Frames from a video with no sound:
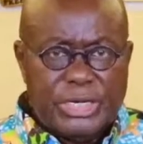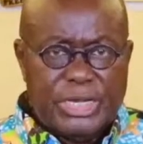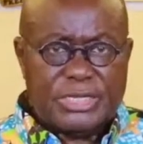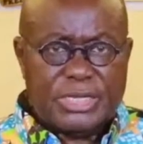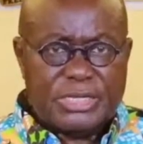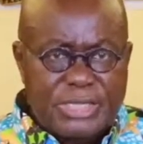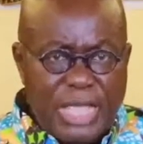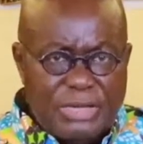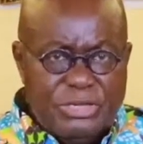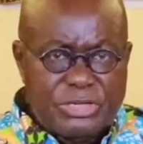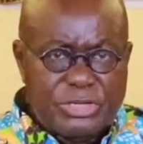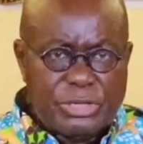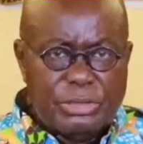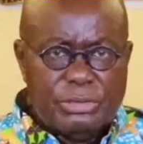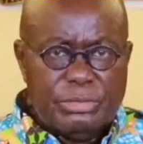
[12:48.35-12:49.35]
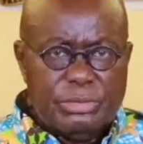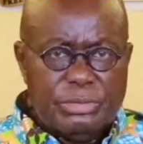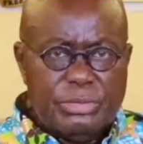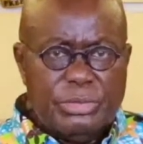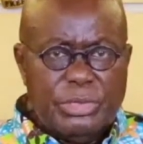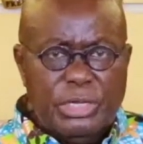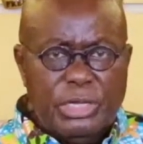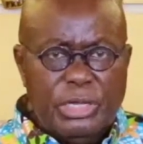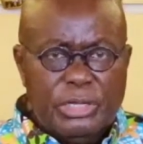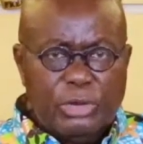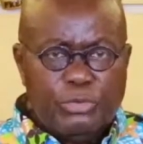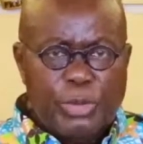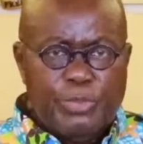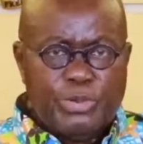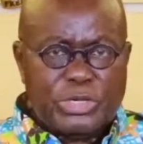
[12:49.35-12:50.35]
It is essential
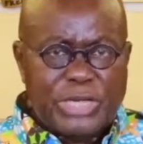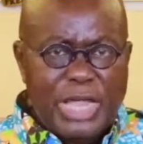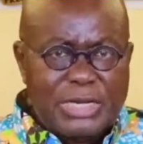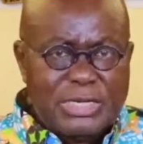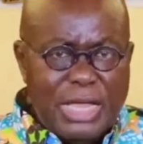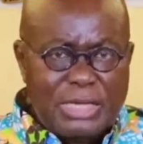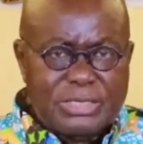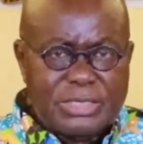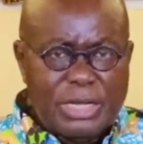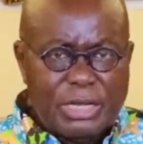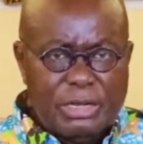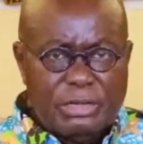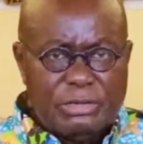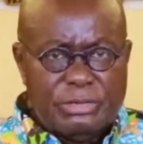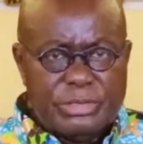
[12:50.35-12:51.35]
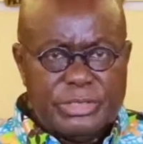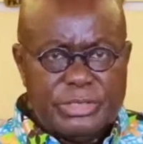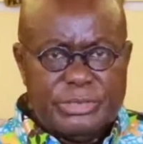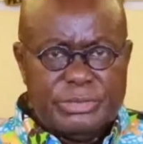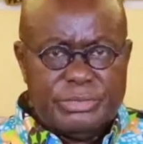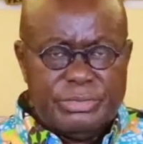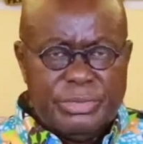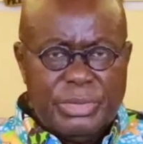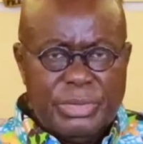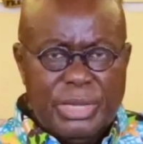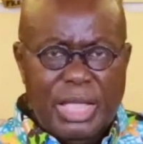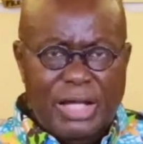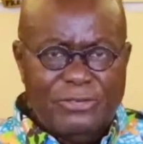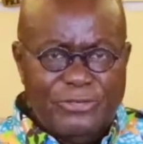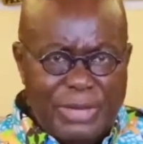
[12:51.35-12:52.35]
that we protect ourselves,
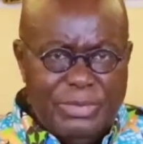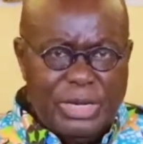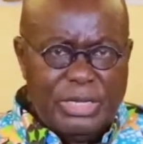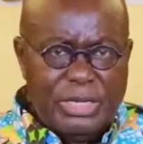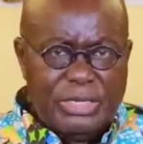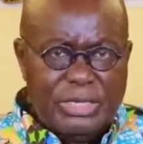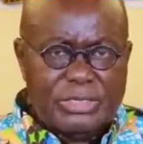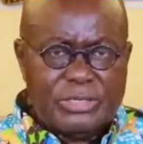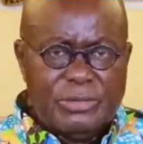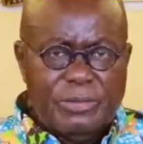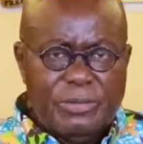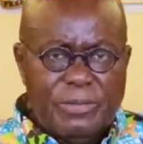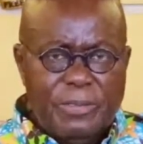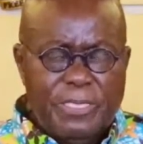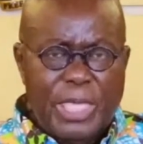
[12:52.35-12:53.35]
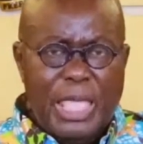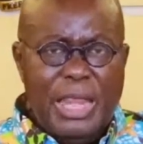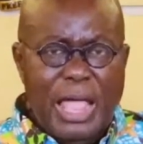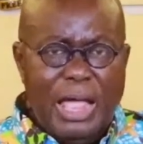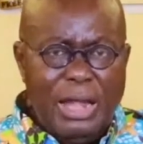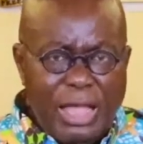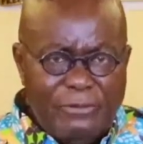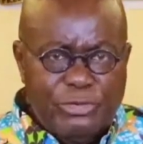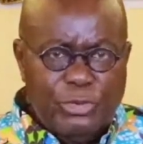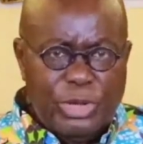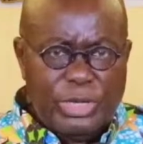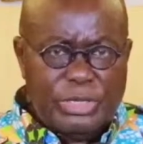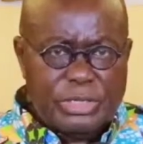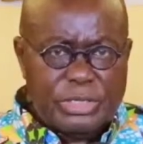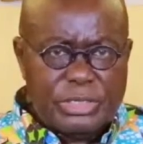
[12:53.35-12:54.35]
our families, and our loved
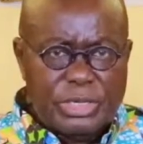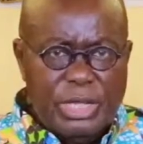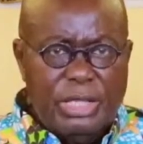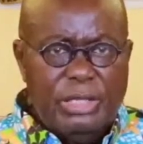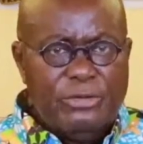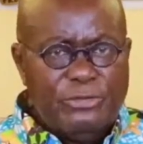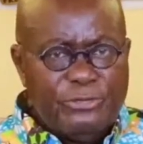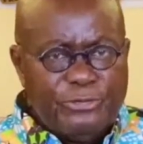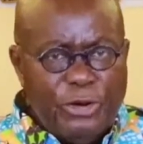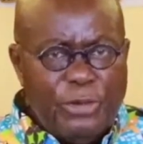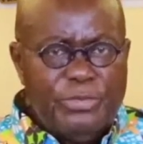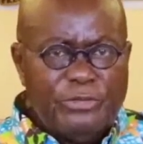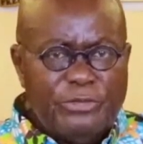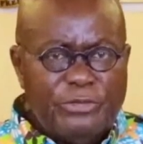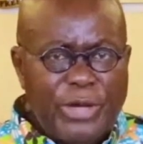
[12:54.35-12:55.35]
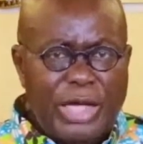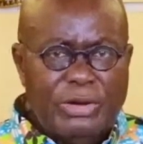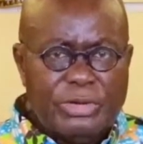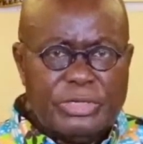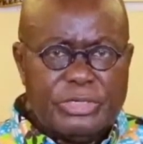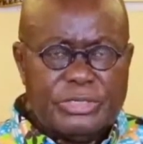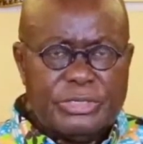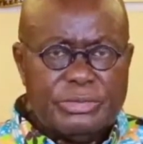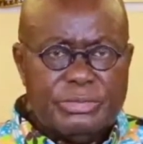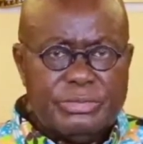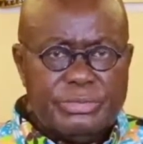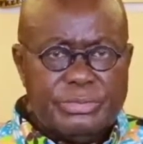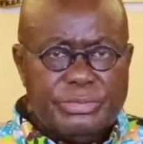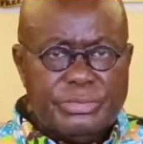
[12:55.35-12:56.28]
ones from the virus.